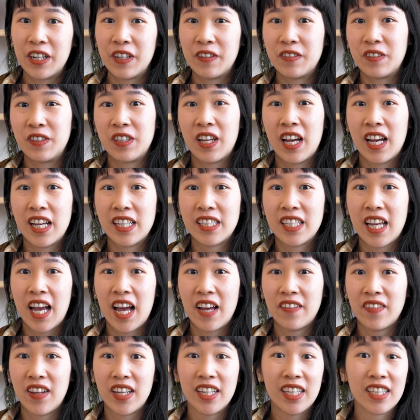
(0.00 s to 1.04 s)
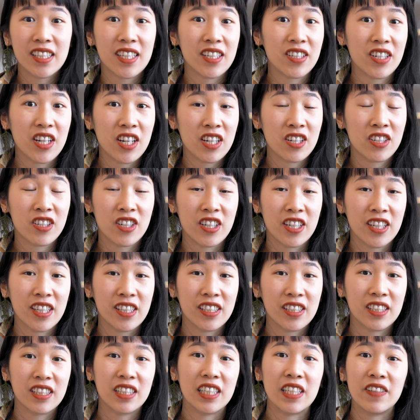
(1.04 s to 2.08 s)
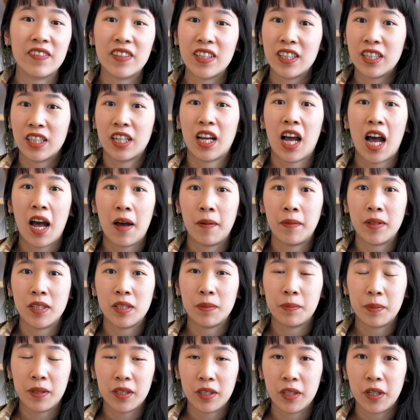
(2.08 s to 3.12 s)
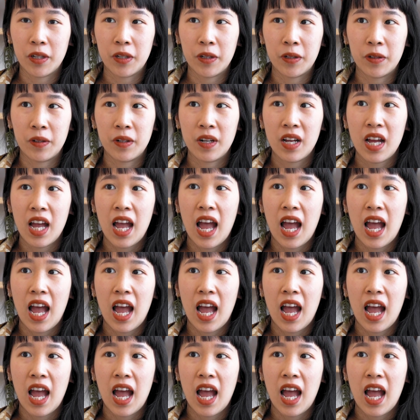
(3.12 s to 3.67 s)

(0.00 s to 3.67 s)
If you guys have any suggestions, leave it in the comments below.